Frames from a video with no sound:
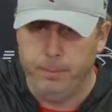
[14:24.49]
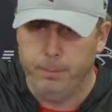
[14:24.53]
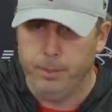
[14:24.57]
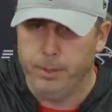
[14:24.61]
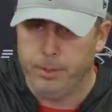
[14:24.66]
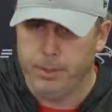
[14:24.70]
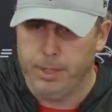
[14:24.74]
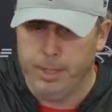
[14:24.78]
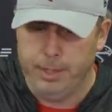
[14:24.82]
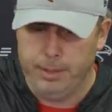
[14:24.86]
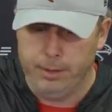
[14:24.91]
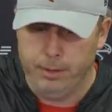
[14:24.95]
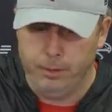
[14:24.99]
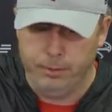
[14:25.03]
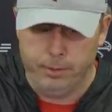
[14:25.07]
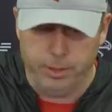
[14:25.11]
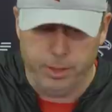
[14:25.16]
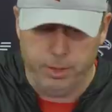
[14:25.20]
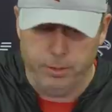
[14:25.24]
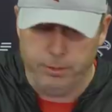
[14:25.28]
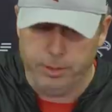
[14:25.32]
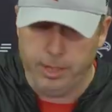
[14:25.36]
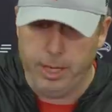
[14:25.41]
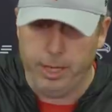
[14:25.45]
But yeah, those,
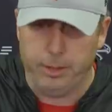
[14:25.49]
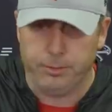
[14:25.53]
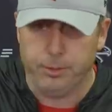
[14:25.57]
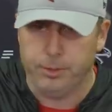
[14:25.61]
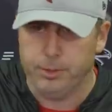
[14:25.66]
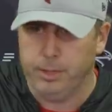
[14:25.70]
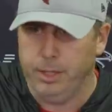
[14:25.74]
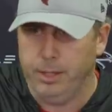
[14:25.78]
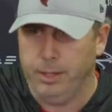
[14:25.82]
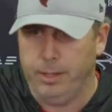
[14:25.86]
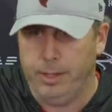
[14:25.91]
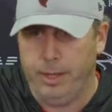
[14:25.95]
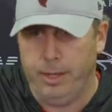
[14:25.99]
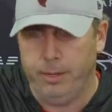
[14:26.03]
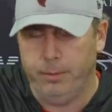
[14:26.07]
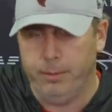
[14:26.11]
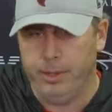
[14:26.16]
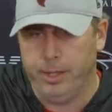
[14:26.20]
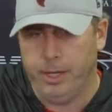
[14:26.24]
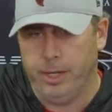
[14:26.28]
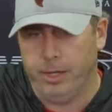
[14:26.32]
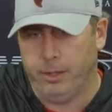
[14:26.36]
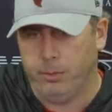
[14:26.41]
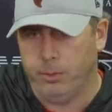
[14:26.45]
those guys are selling out.
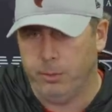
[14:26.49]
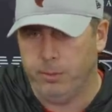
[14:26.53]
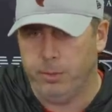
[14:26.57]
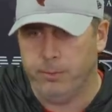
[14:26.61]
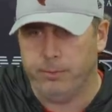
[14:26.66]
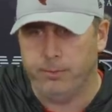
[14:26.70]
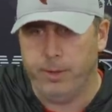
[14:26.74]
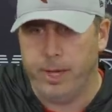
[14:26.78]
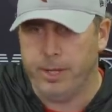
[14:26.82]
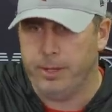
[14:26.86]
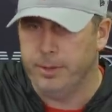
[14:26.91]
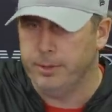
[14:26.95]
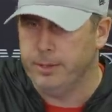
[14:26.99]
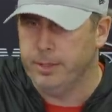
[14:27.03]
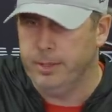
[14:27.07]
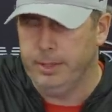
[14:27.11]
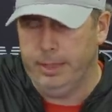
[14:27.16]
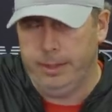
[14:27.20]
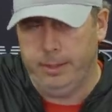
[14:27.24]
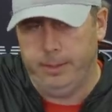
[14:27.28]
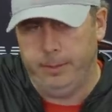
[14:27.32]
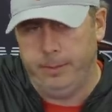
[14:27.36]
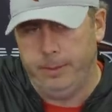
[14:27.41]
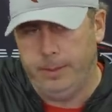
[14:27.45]
We got a group of fighters in
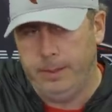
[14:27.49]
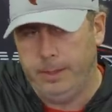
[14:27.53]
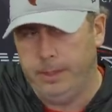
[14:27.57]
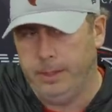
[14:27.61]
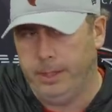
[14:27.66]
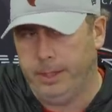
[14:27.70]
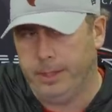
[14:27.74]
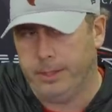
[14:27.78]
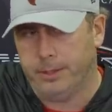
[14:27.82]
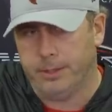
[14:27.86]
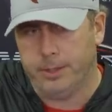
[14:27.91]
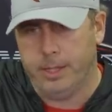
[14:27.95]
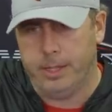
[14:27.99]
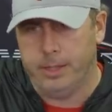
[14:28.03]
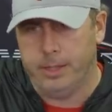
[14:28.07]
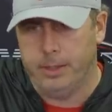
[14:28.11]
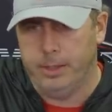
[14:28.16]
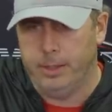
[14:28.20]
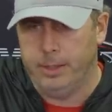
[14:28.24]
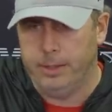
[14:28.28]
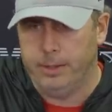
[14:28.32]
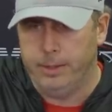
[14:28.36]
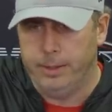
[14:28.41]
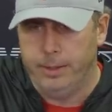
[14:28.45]
there. Like I said,
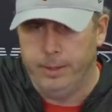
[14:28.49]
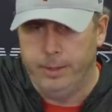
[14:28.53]
uh,